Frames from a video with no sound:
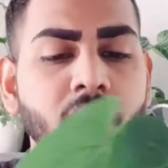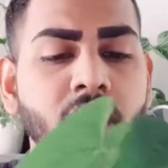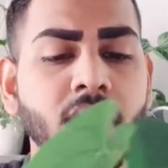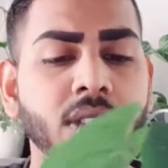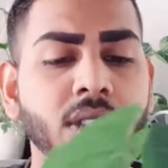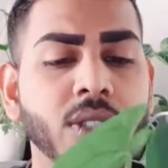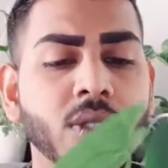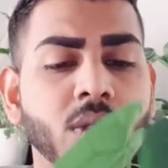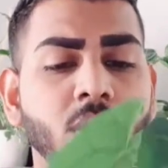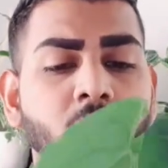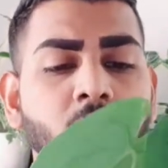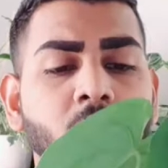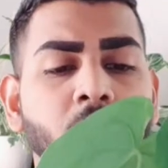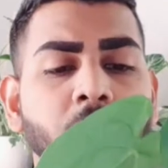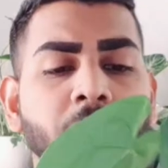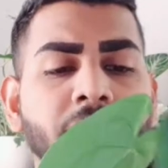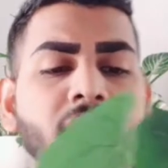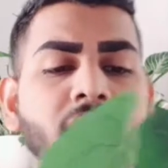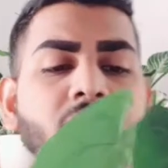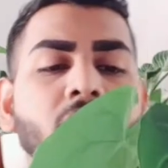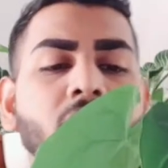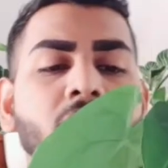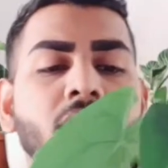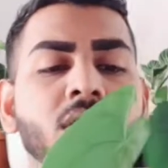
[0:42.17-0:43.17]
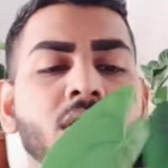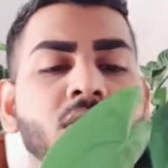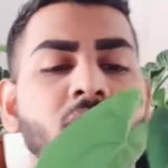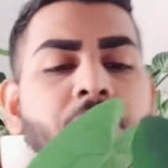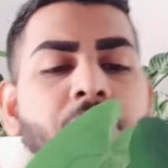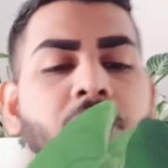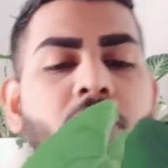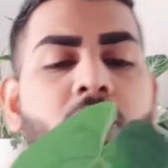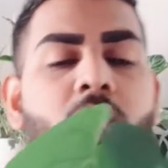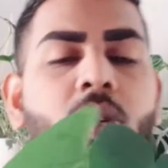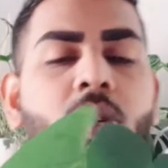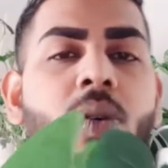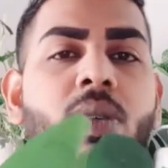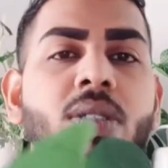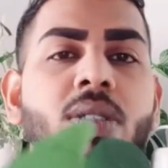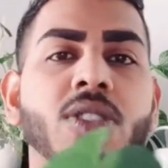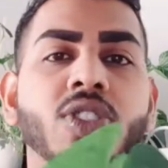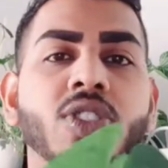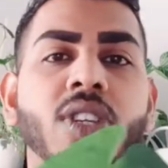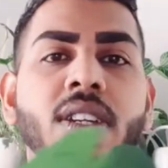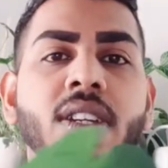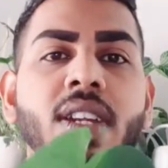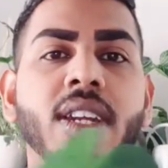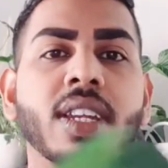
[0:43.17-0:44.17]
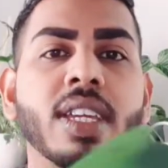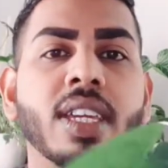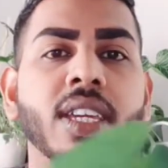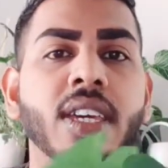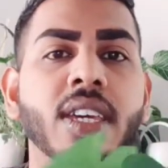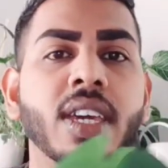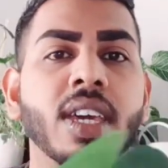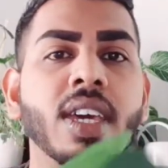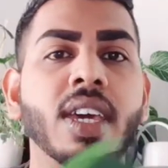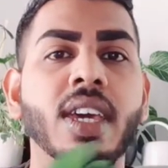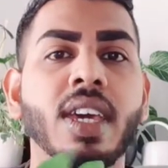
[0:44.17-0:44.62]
So when I got this from the growers, generally